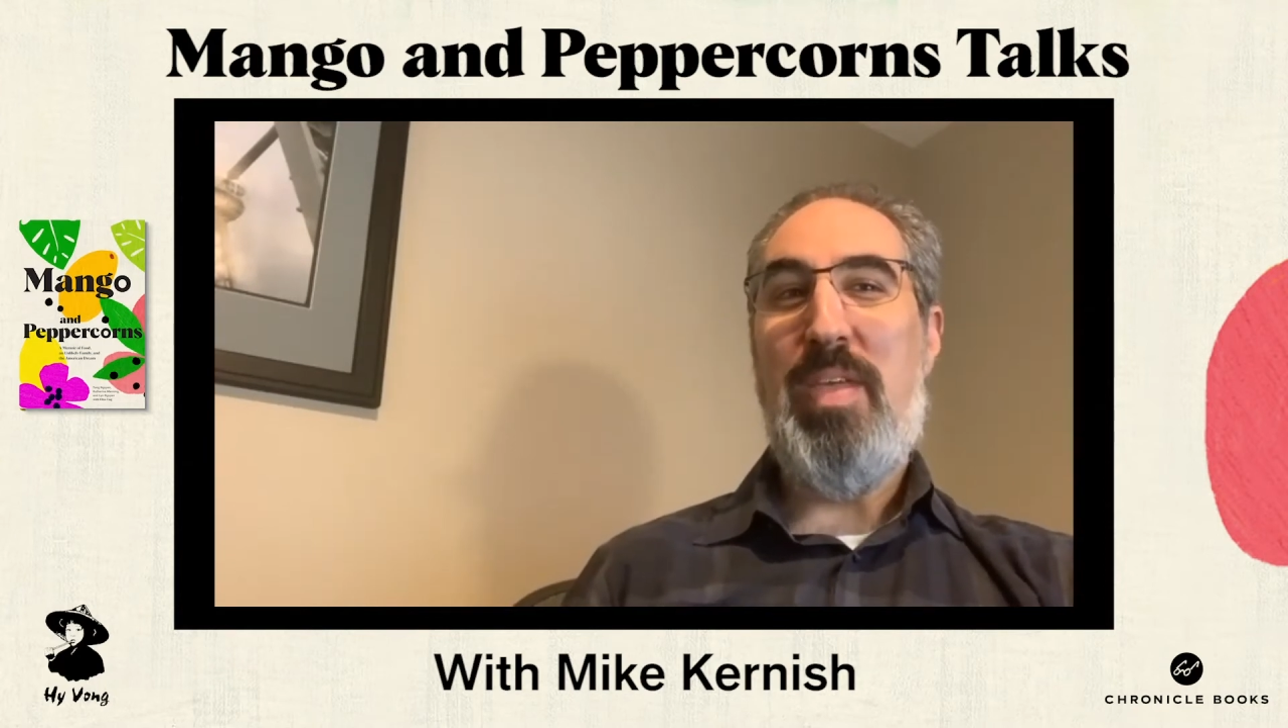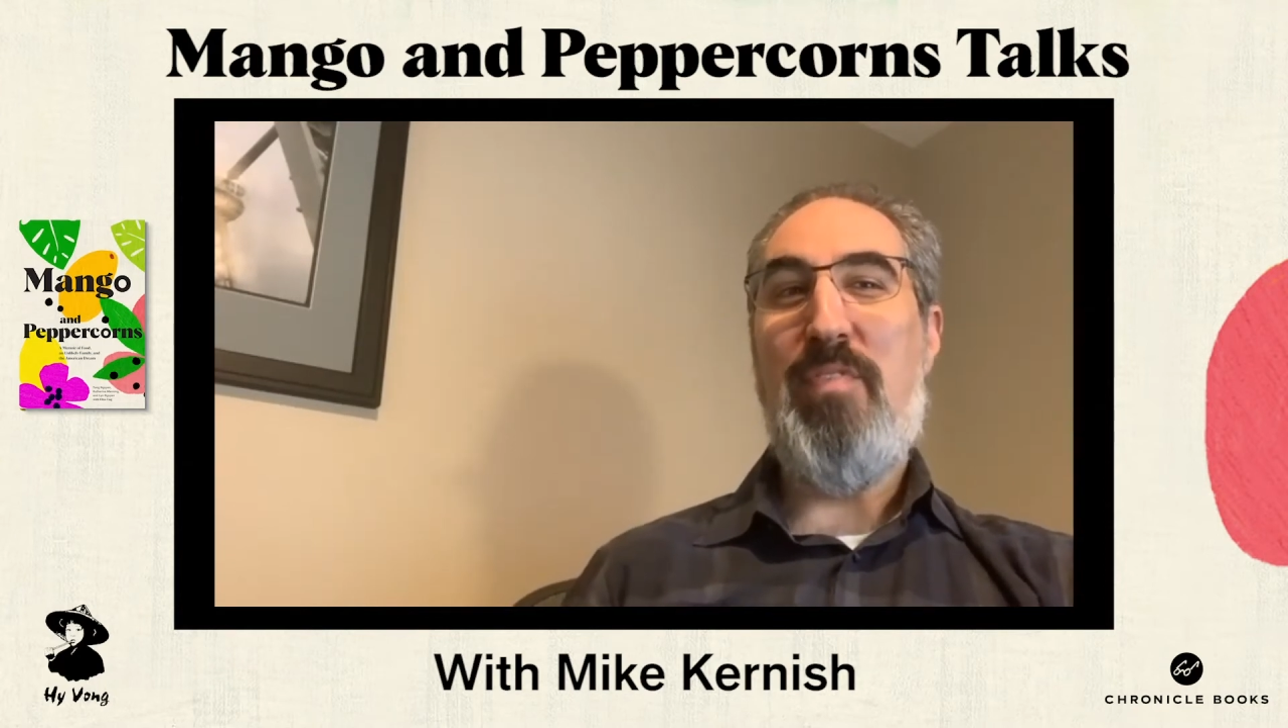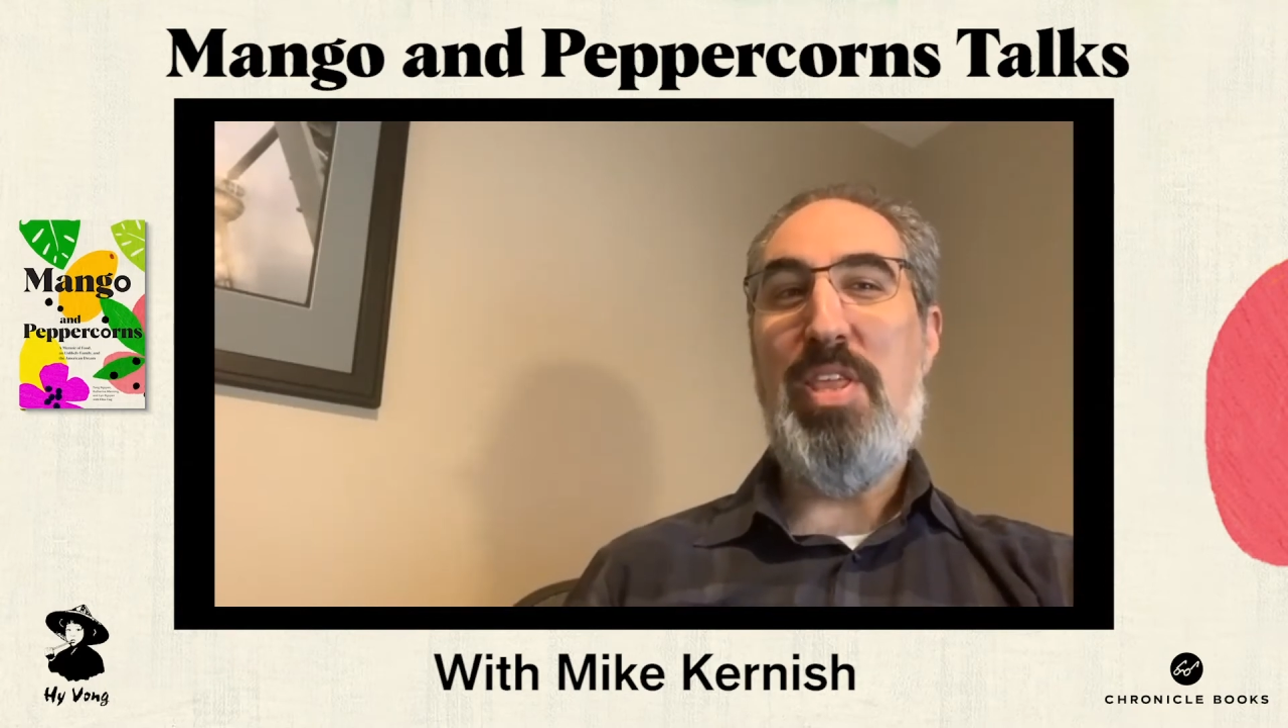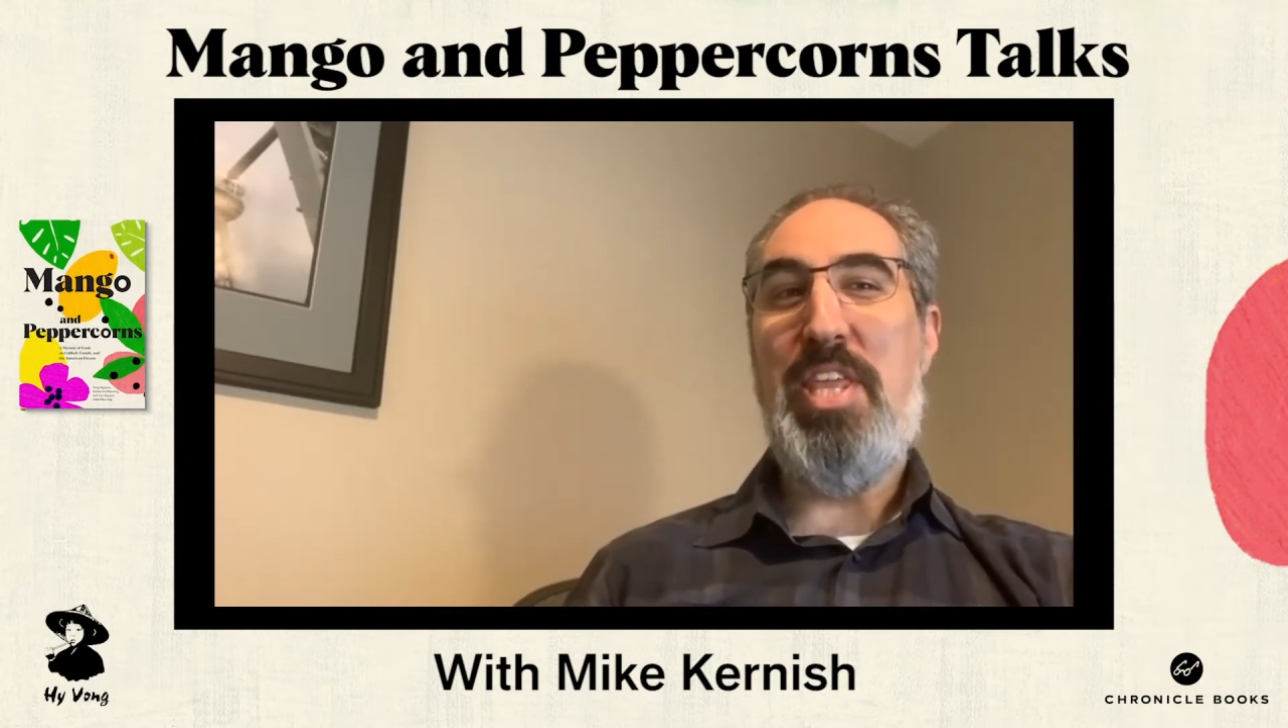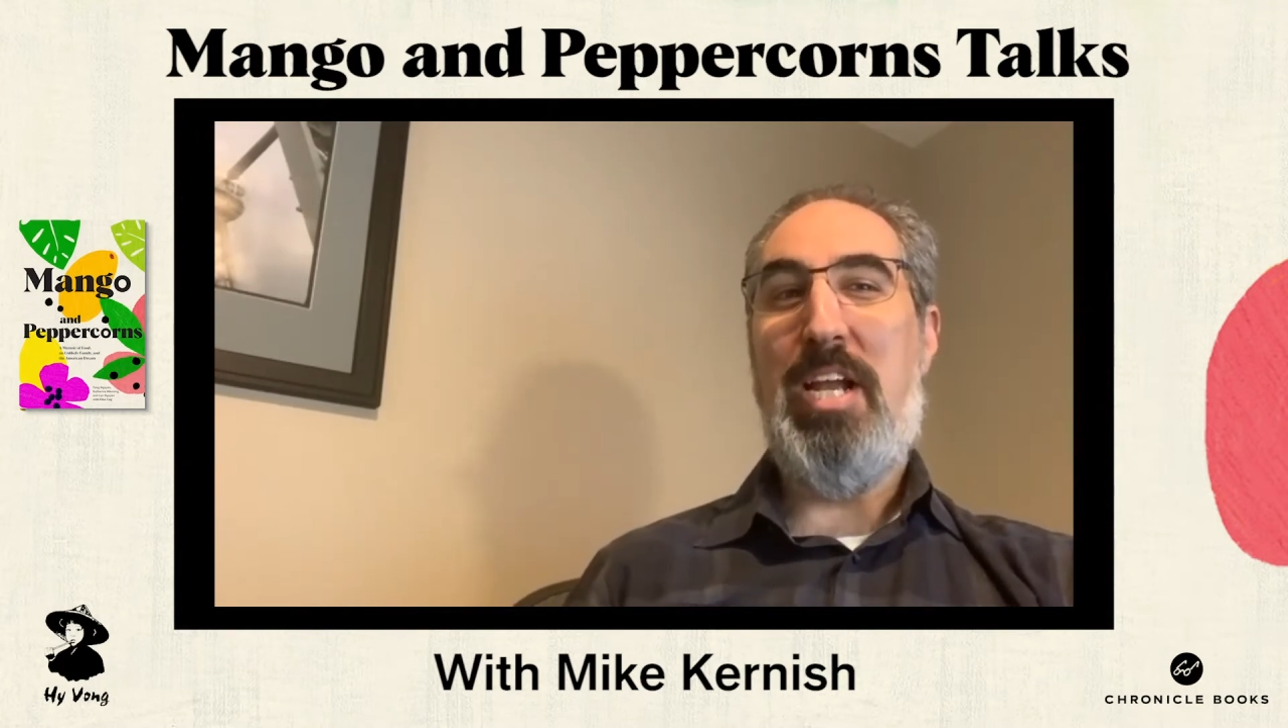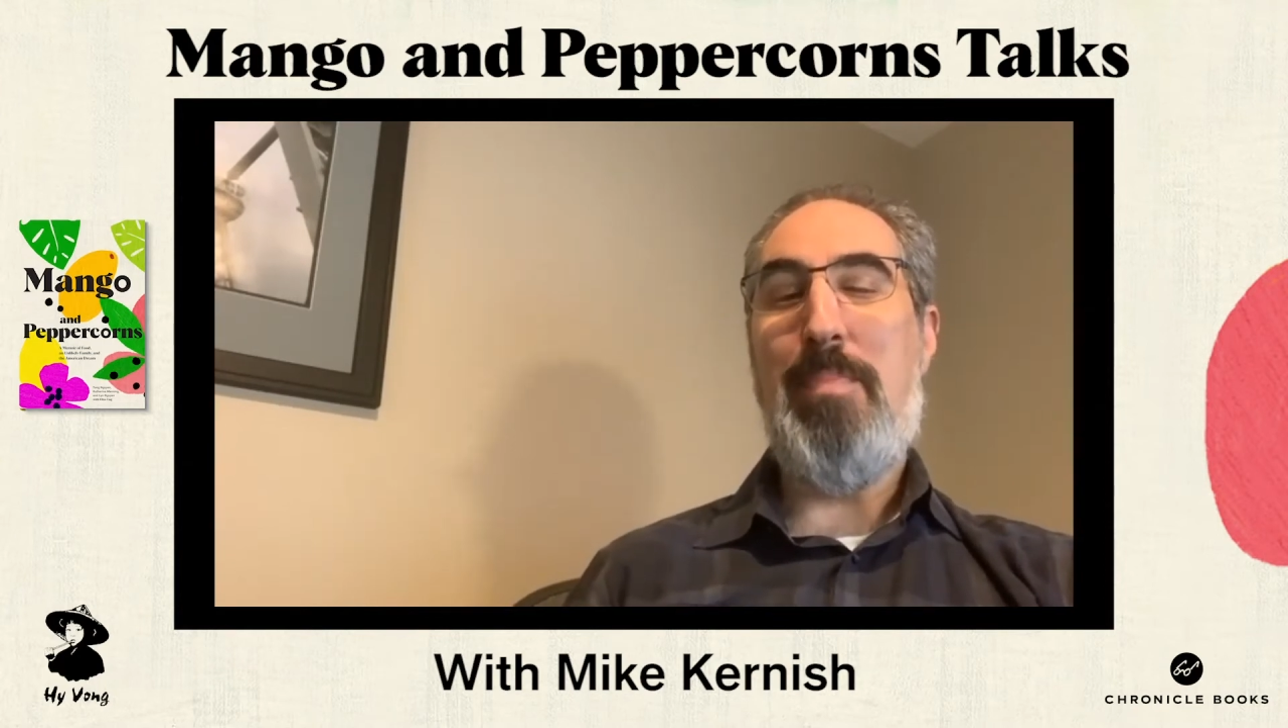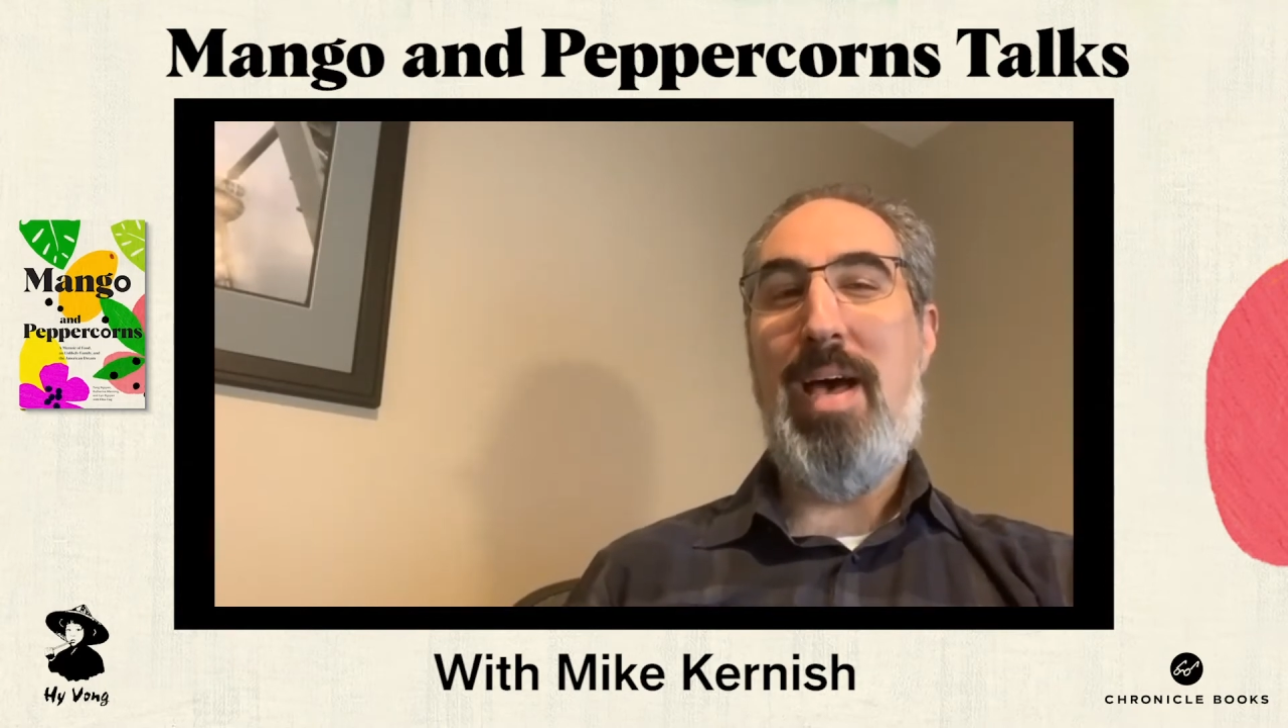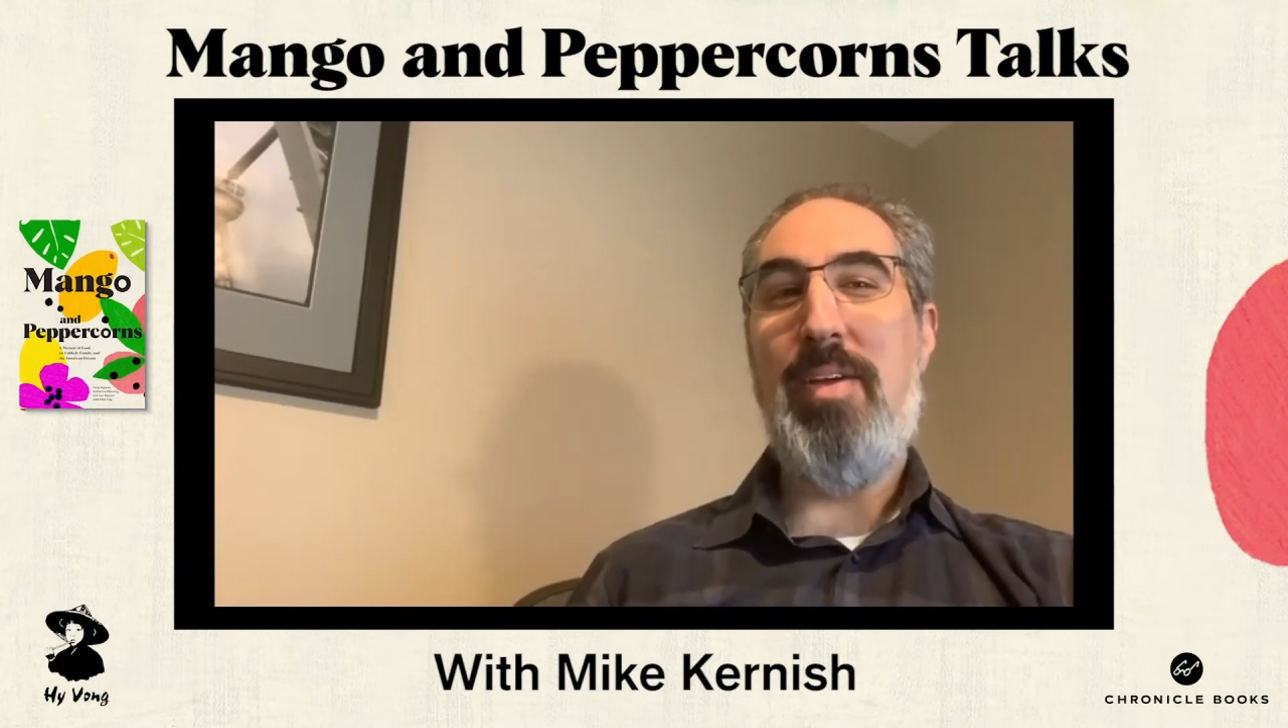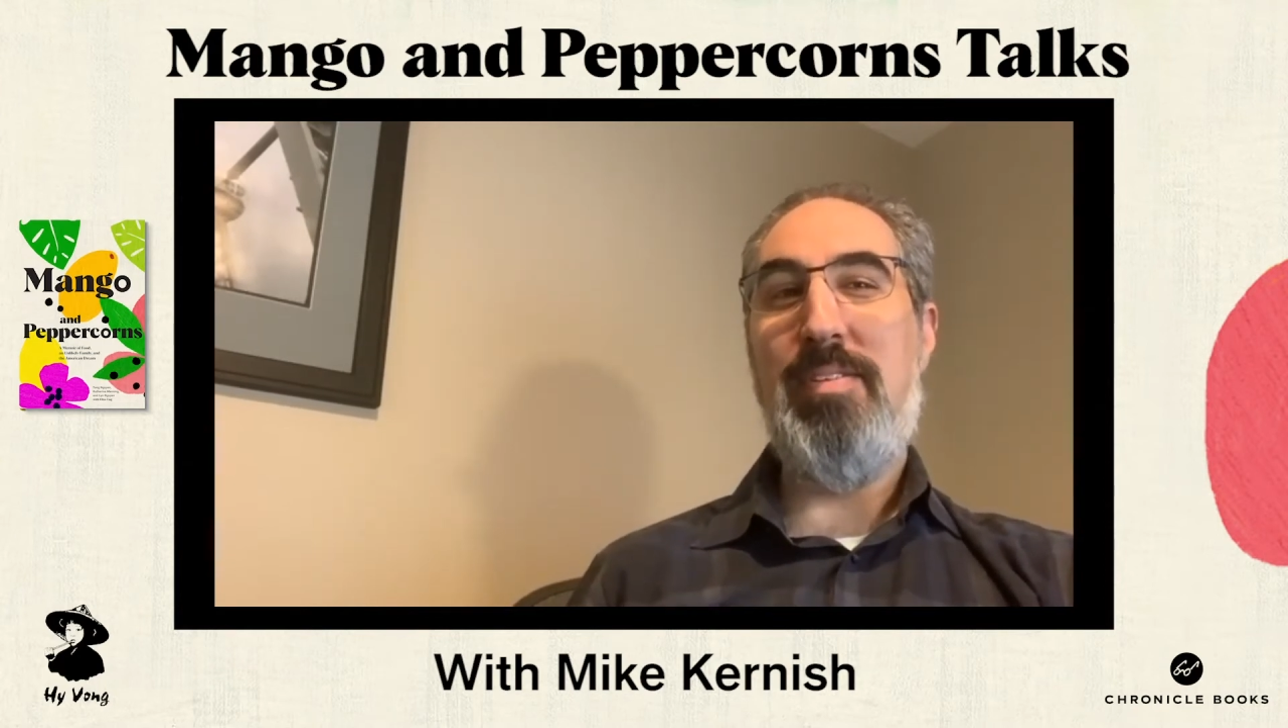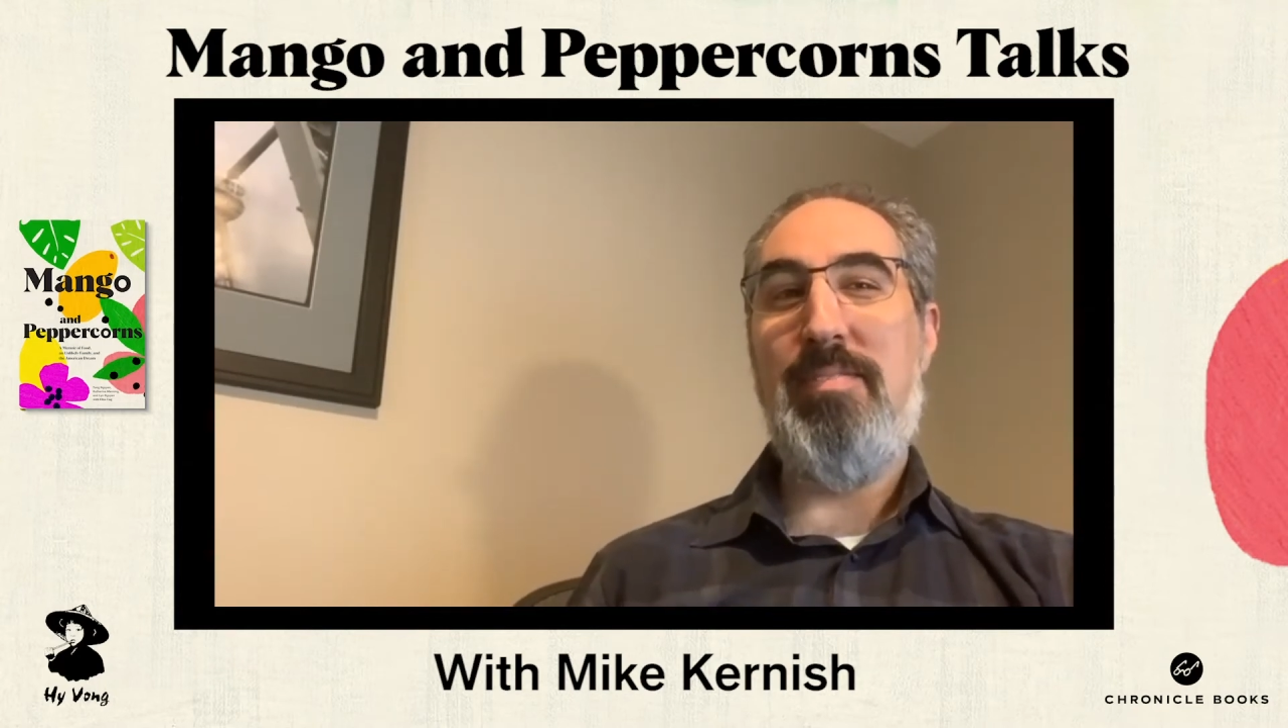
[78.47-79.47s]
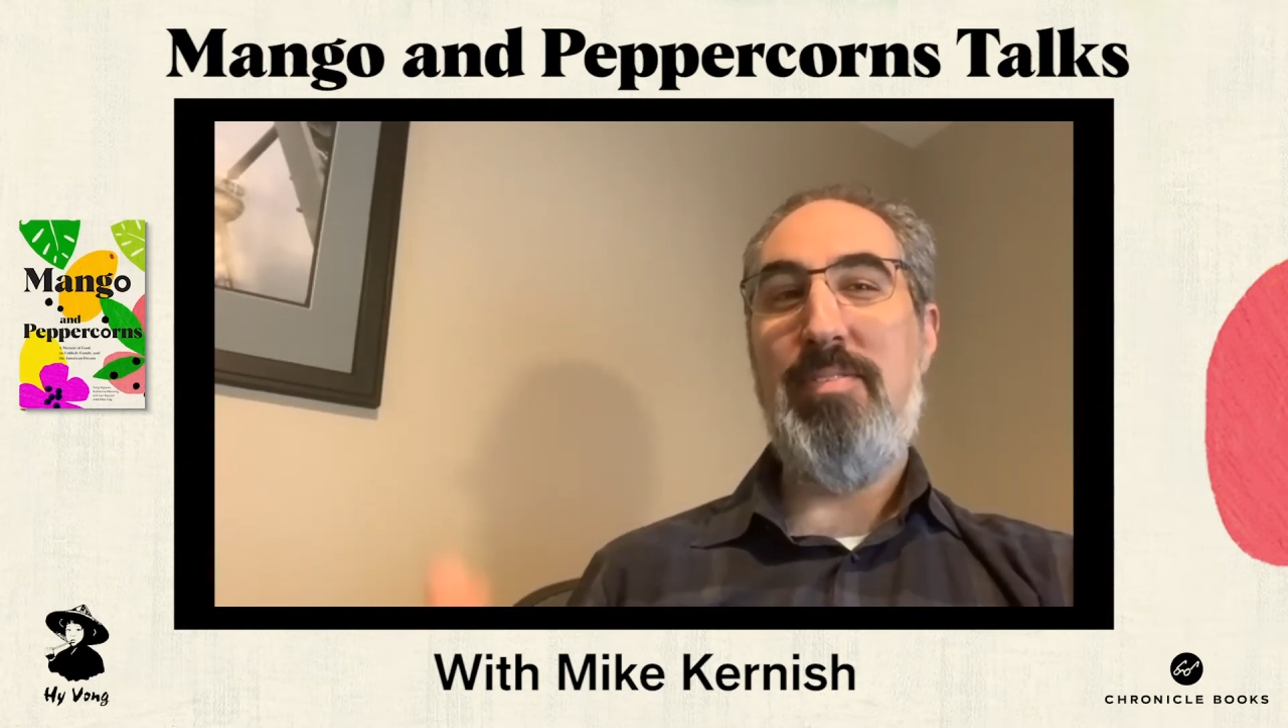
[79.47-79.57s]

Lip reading: if I think about